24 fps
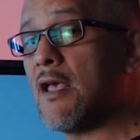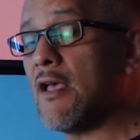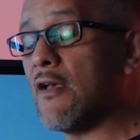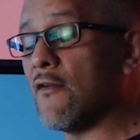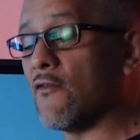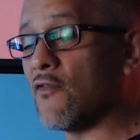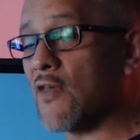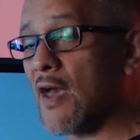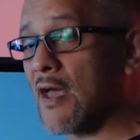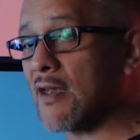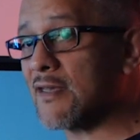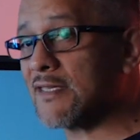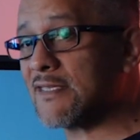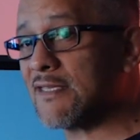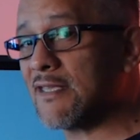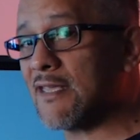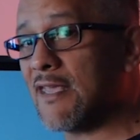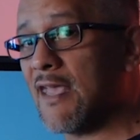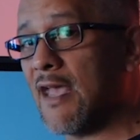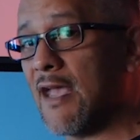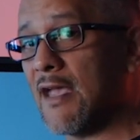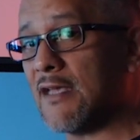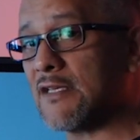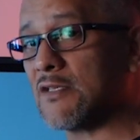If that is the
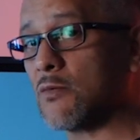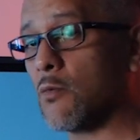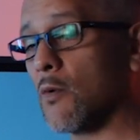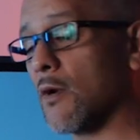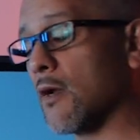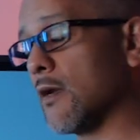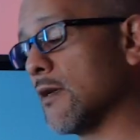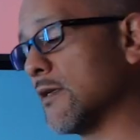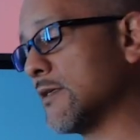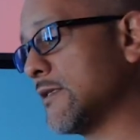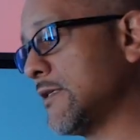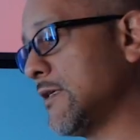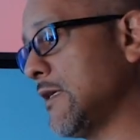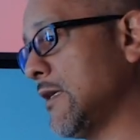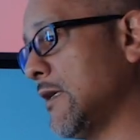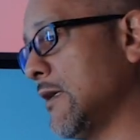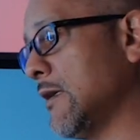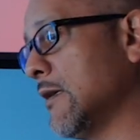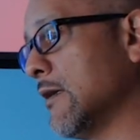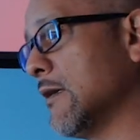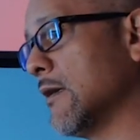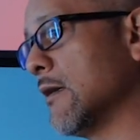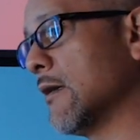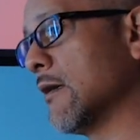case, we're going to
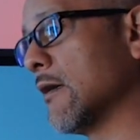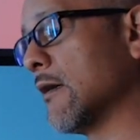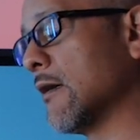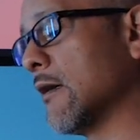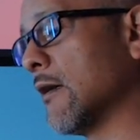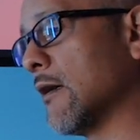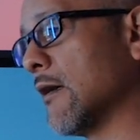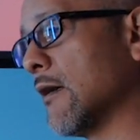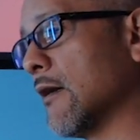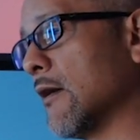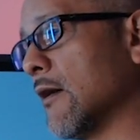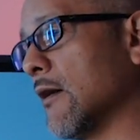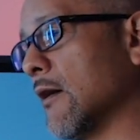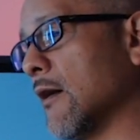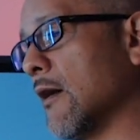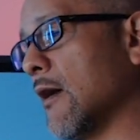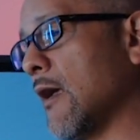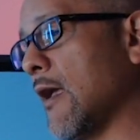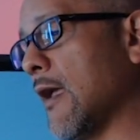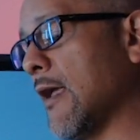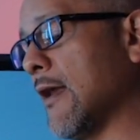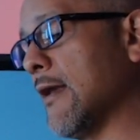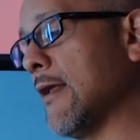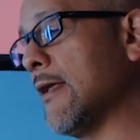see
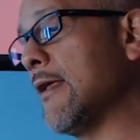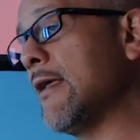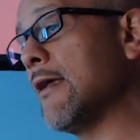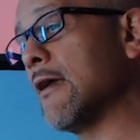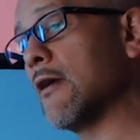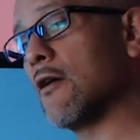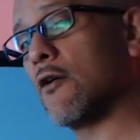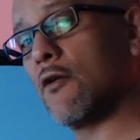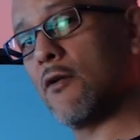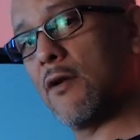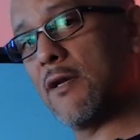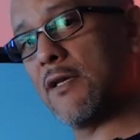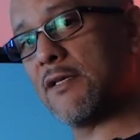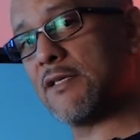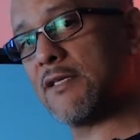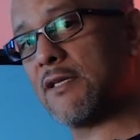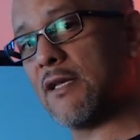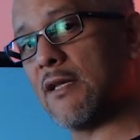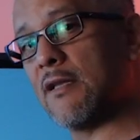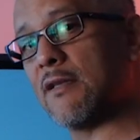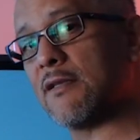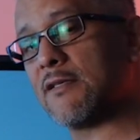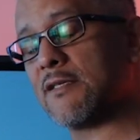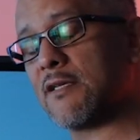an increase
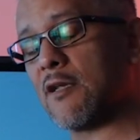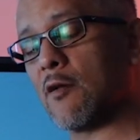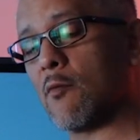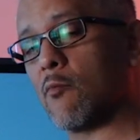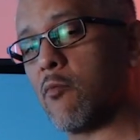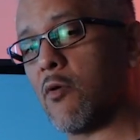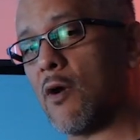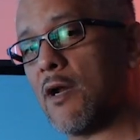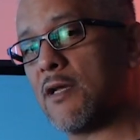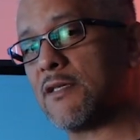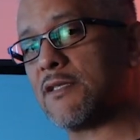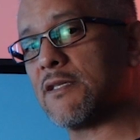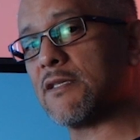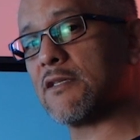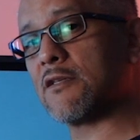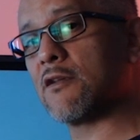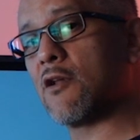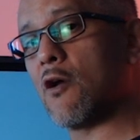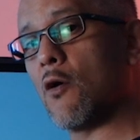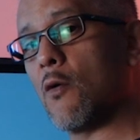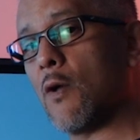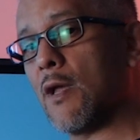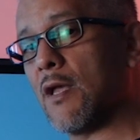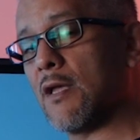in sale prices
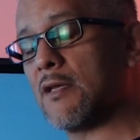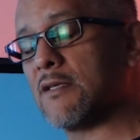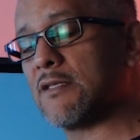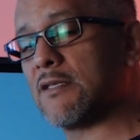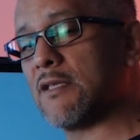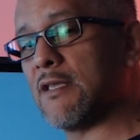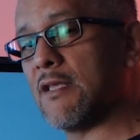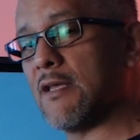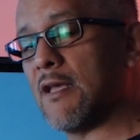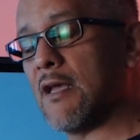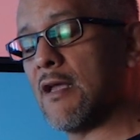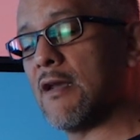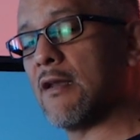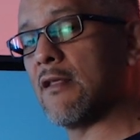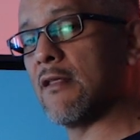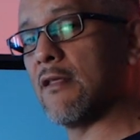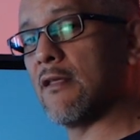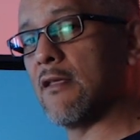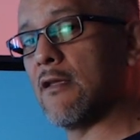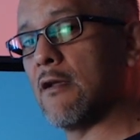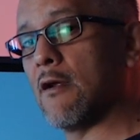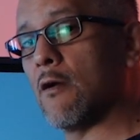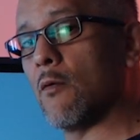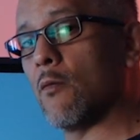going into the end of the
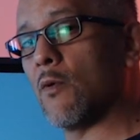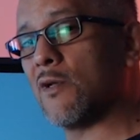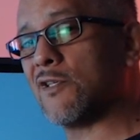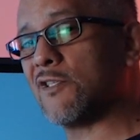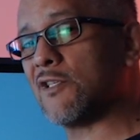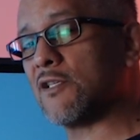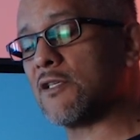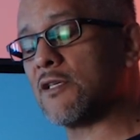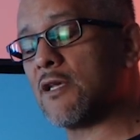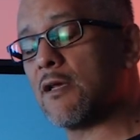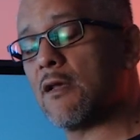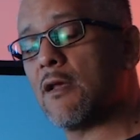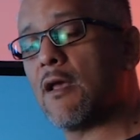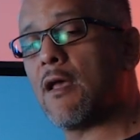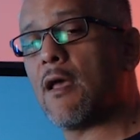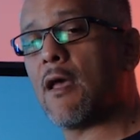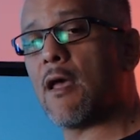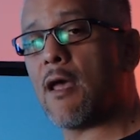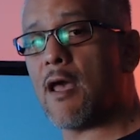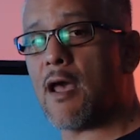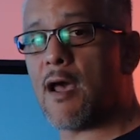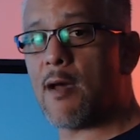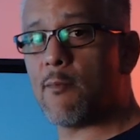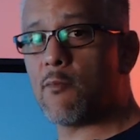year, which is
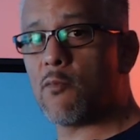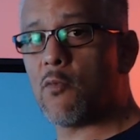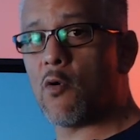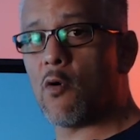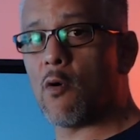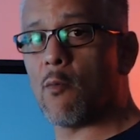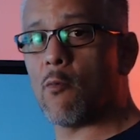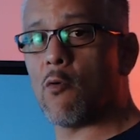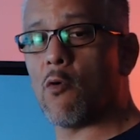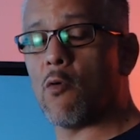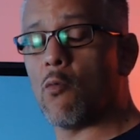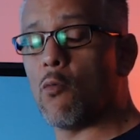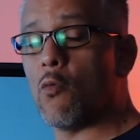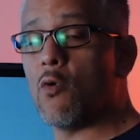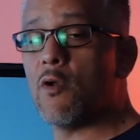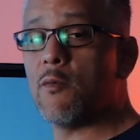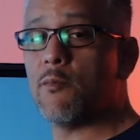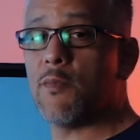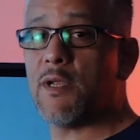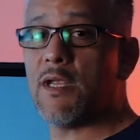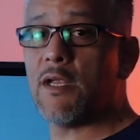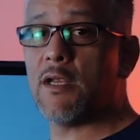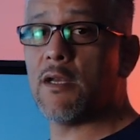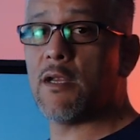abnormal,
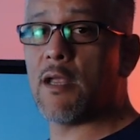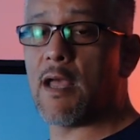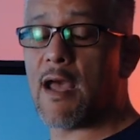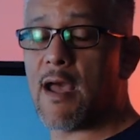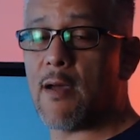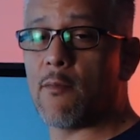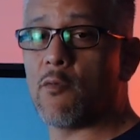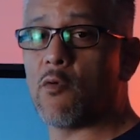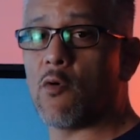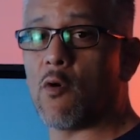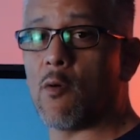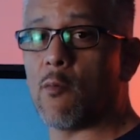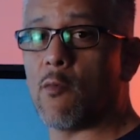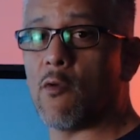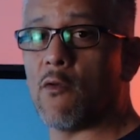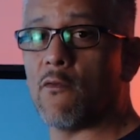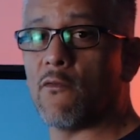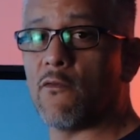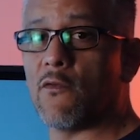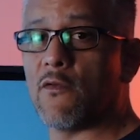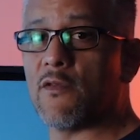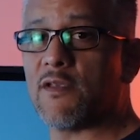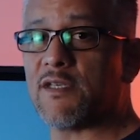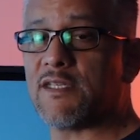would be abnormal
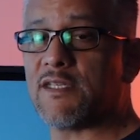for the